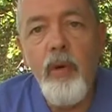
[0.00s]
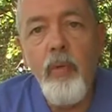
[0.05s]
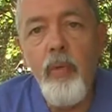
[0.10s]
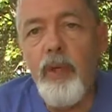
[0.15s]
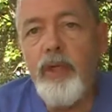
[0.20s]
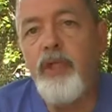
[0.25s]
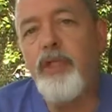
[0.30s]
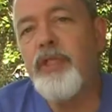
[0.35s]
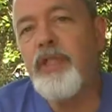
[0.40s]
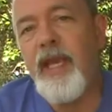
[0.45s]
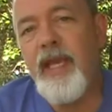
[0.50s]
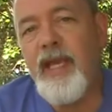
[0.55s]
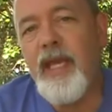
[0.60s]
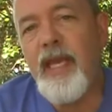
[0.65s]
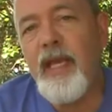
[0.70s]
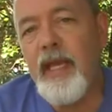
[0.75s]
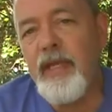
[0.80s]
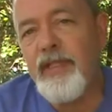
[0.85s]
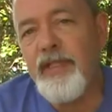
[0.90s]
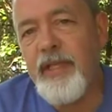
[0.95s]
When you're
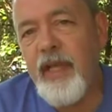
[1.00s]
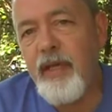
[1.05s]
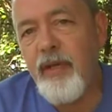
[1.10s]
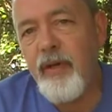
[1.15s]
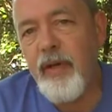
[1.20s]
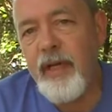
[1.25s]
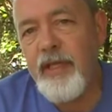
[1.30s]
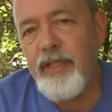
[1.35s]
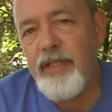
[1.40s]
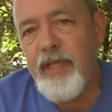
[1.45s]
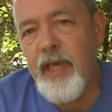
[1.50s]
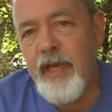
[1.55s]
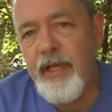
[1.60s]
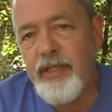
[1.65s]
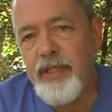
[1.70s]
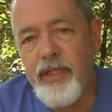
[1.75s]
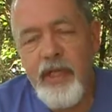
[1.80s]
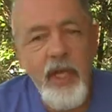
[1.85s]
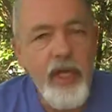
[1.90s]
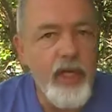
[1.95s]
taking a standardized
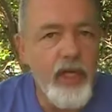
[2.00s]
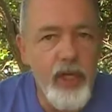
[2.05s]
test,